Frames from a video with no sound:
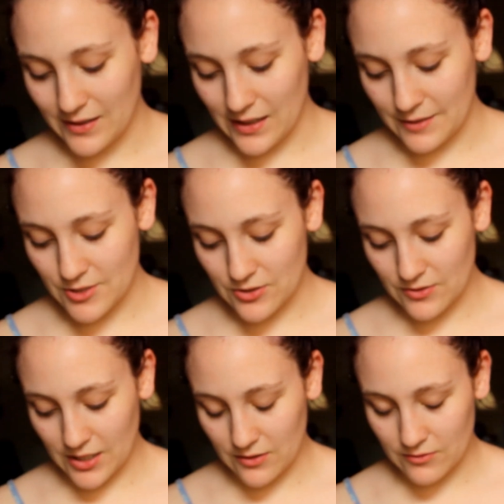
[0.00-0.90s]
I'm
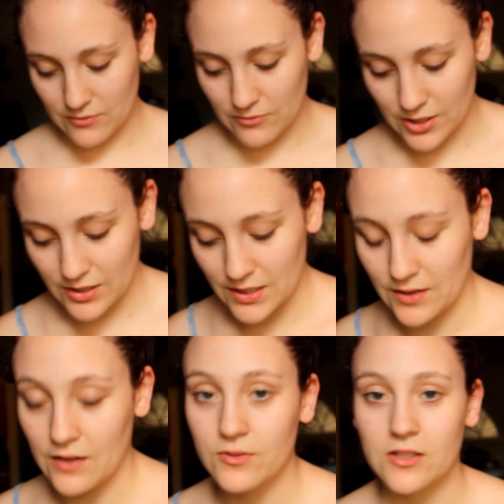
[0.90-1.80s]
just like really
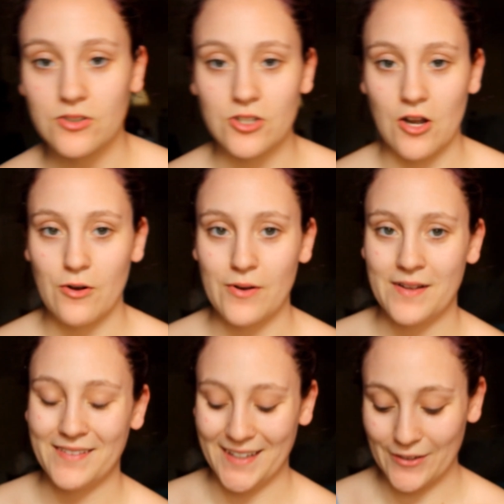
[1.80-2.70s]
in love with this show,
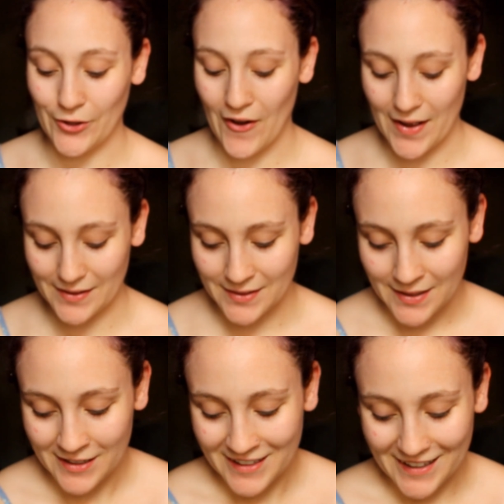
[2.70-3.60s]
like a lot,
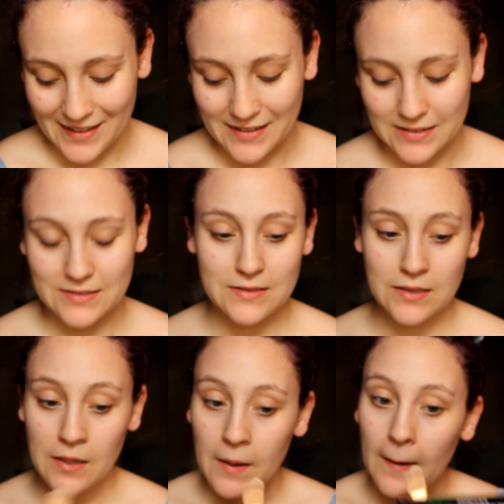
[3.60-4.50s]
and
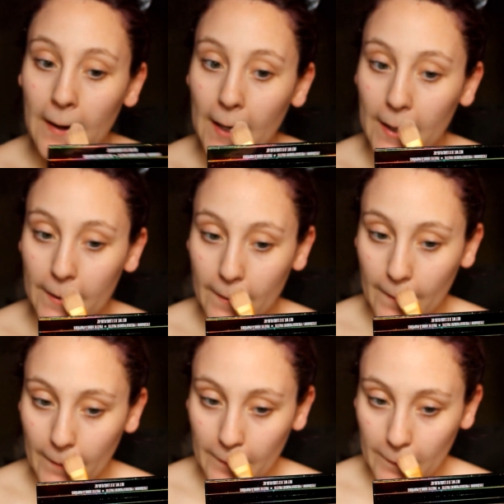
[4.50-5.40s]
I
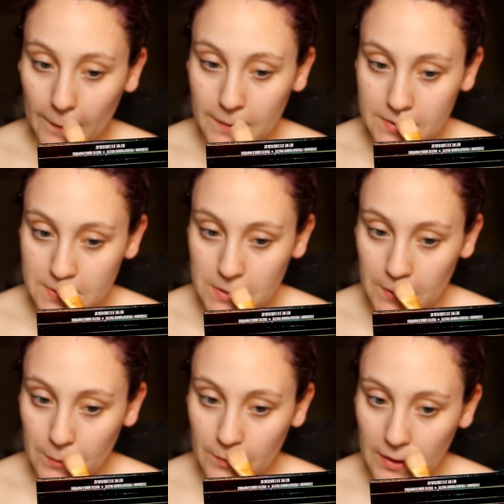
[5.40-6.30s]
cannot wait for season
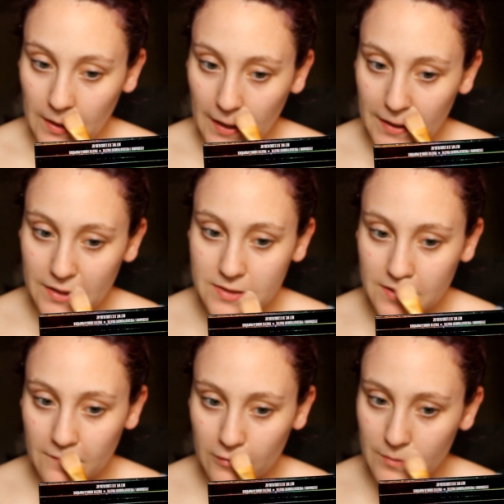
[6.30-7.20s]
2. I guess
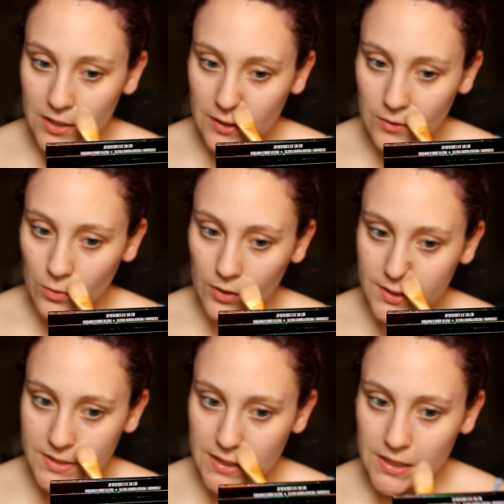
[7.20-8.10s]
like from being in
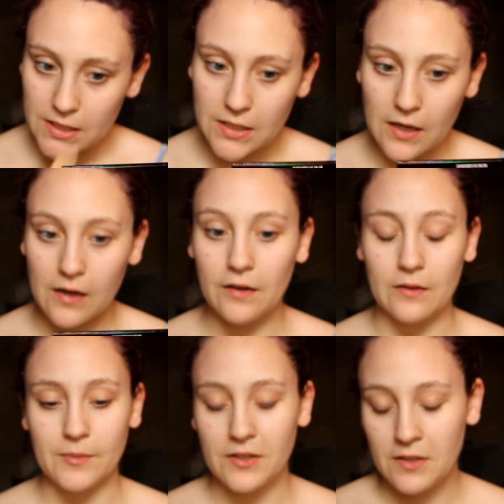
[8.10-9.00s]
quarantine, I